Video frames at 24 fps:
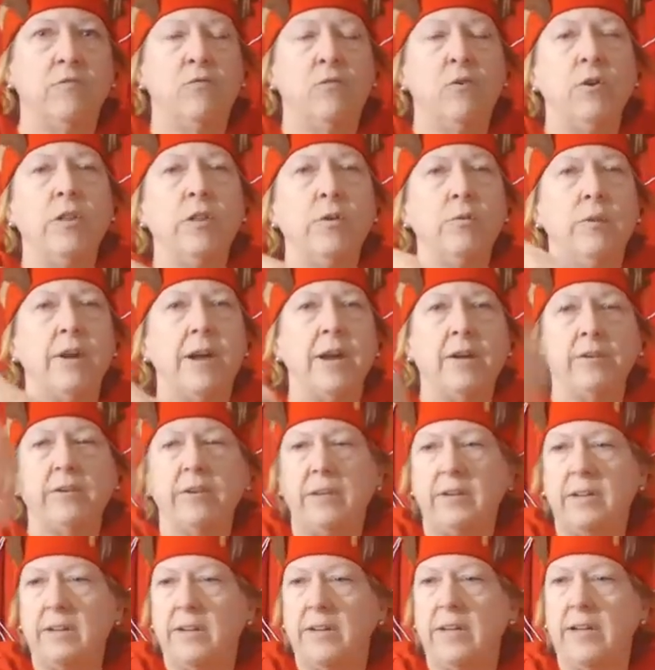foil around
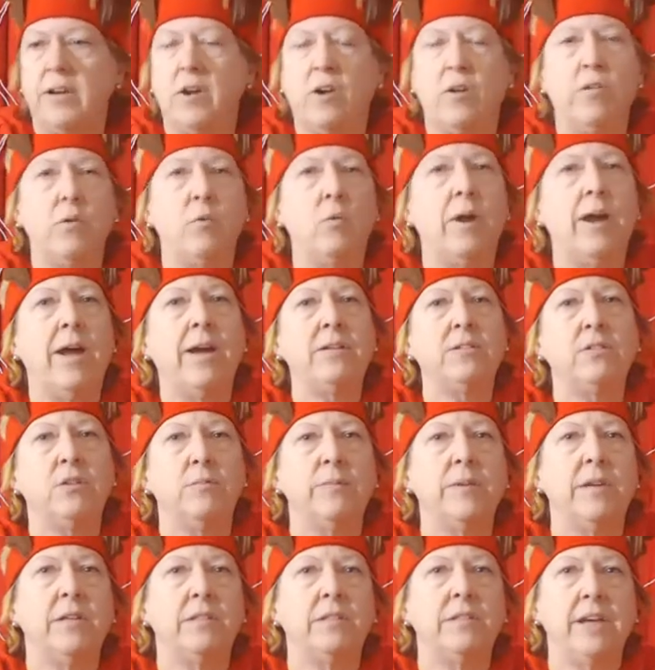it and all the wax will
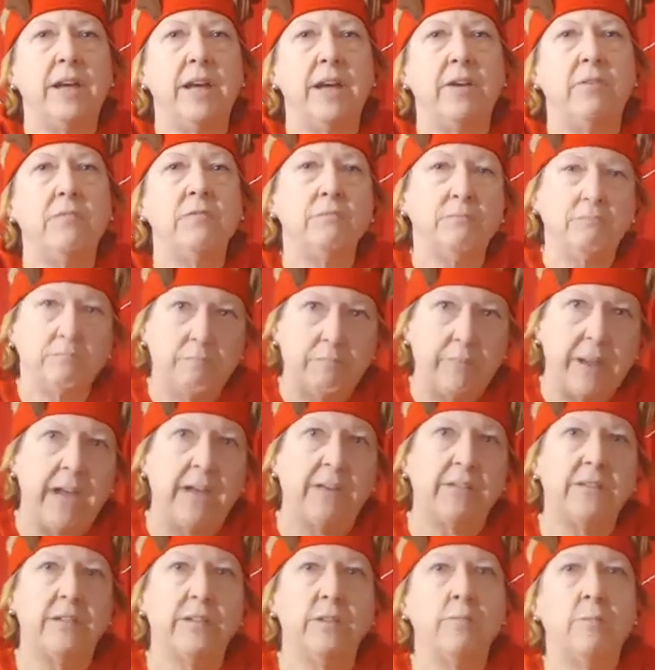melt down
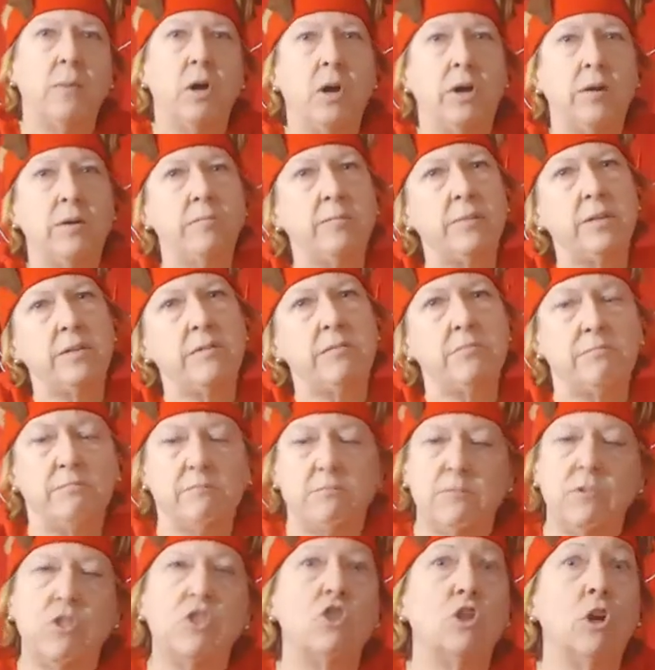back to the bottom and
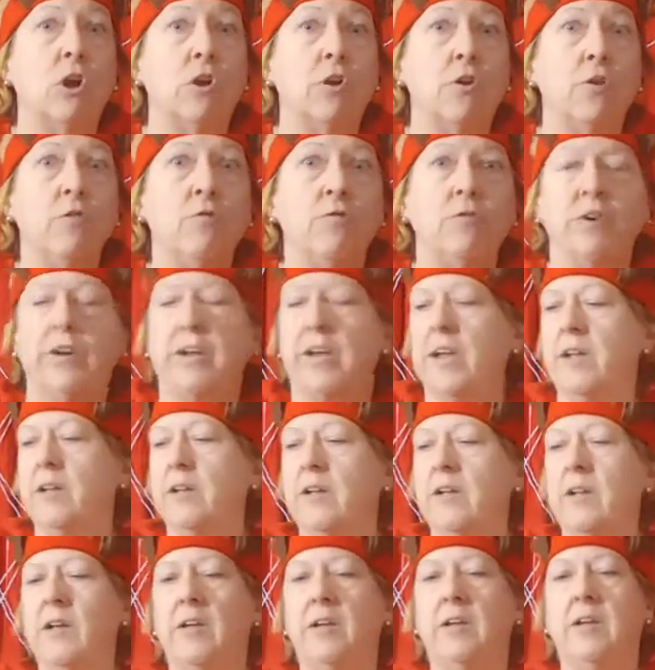start over again
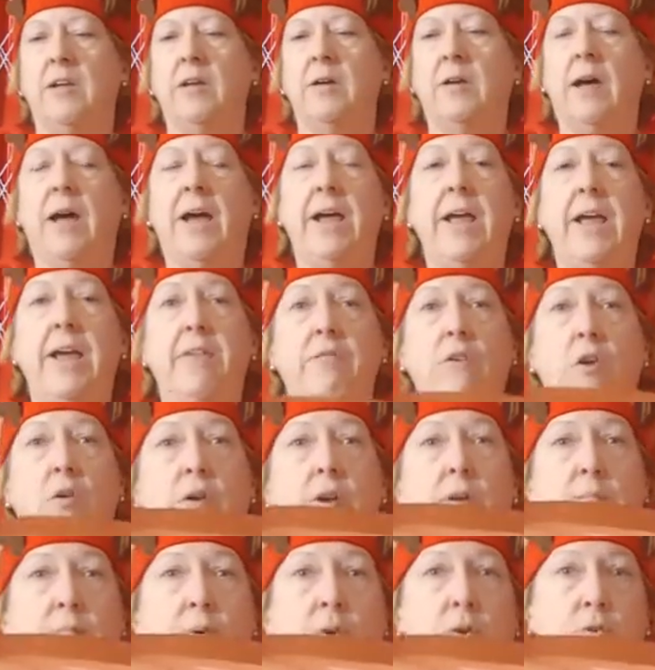I have
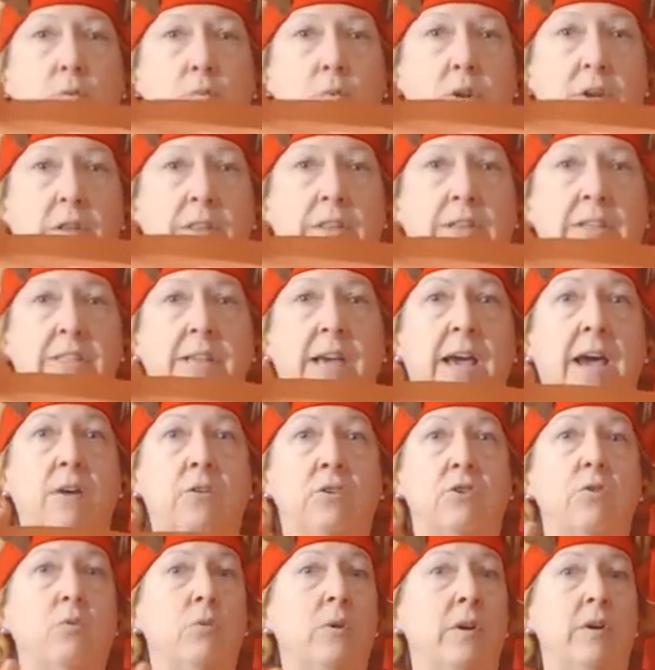already burned one of these out
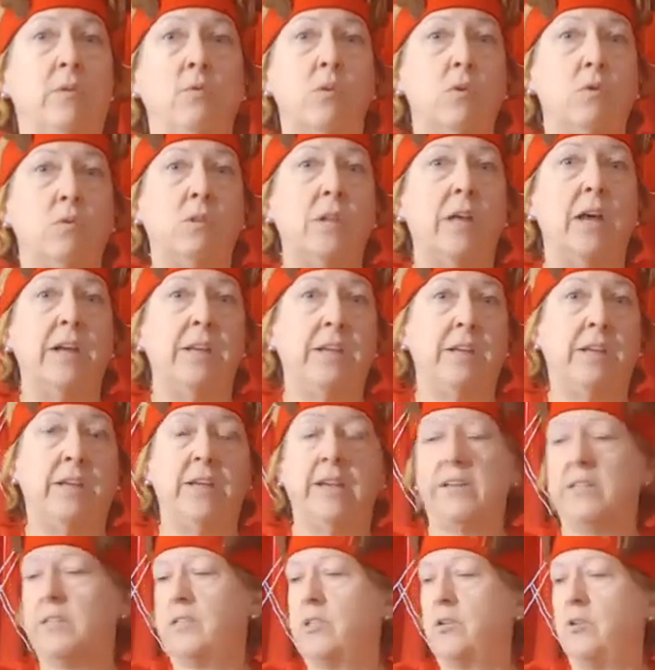to where it won't light
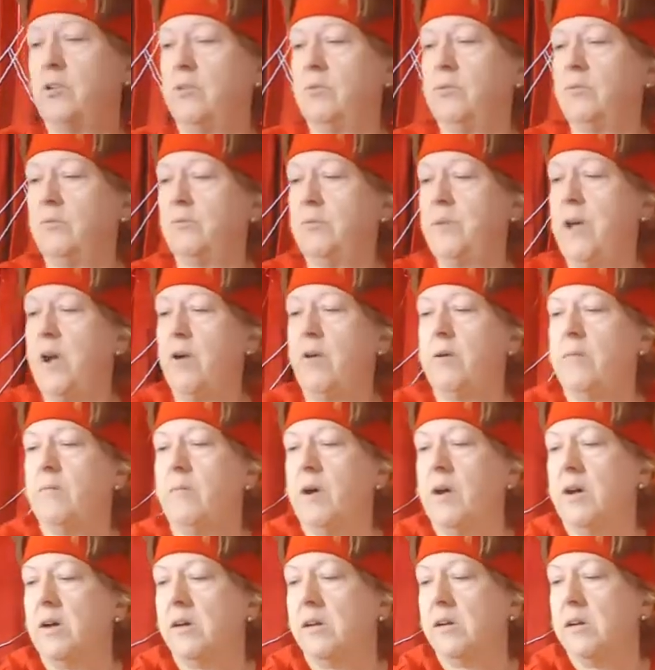again. So now I'm,
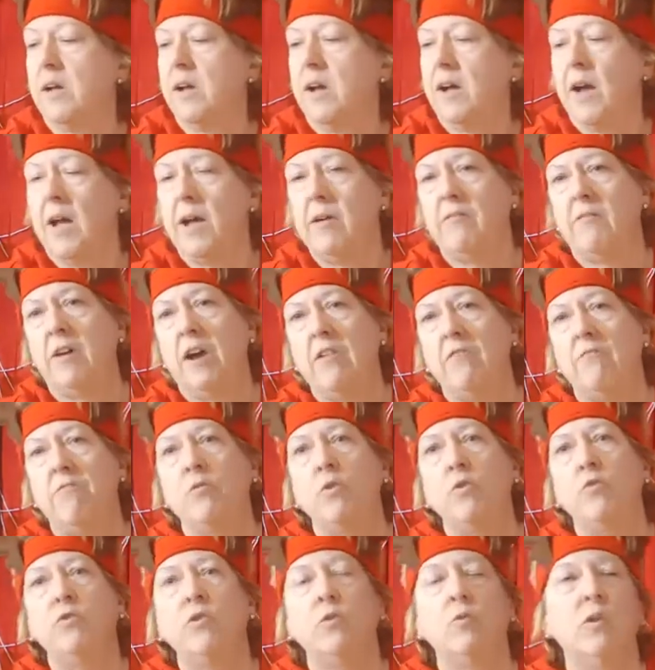uh, I've, I've
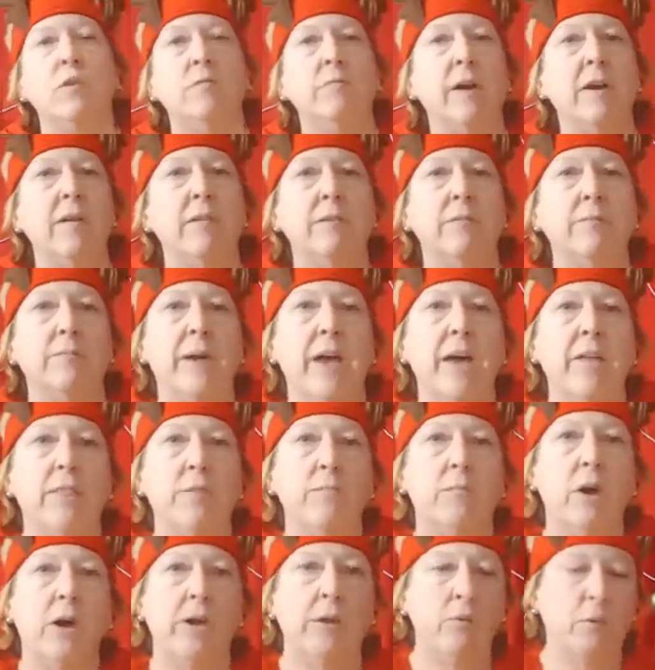moved to one of my Bath
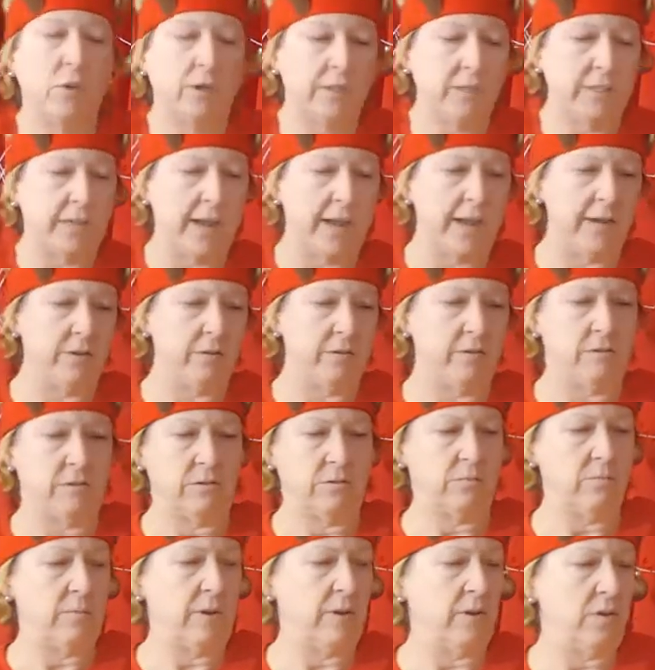and Body Works
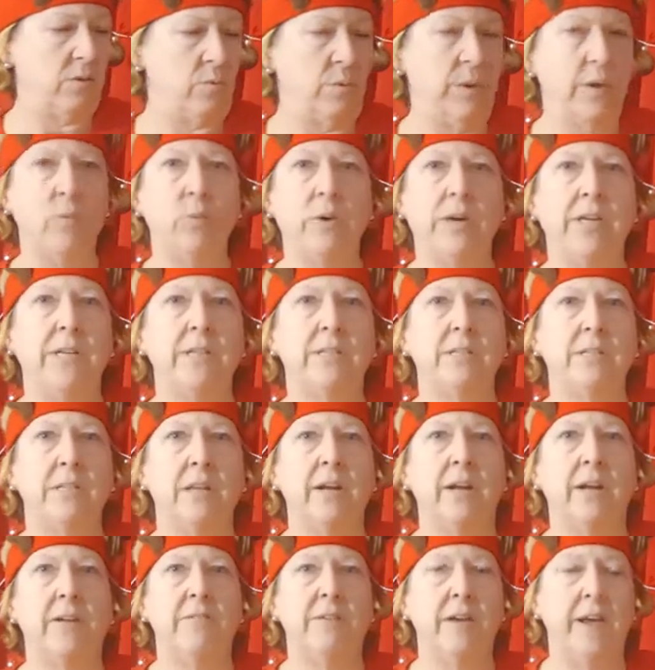candles, my three wicks
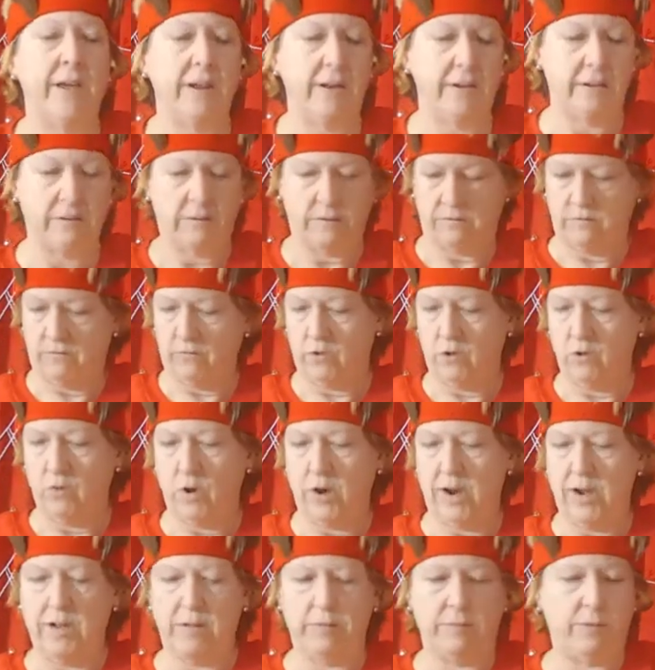that I've had for a
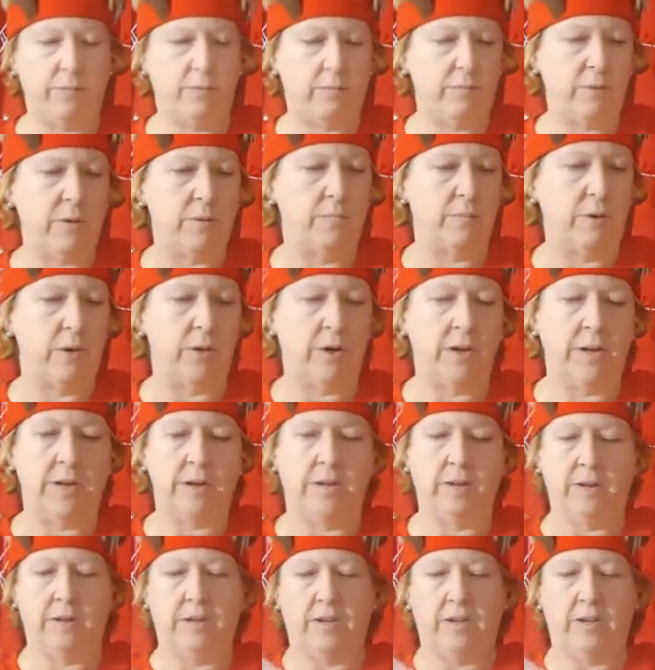while, been burning.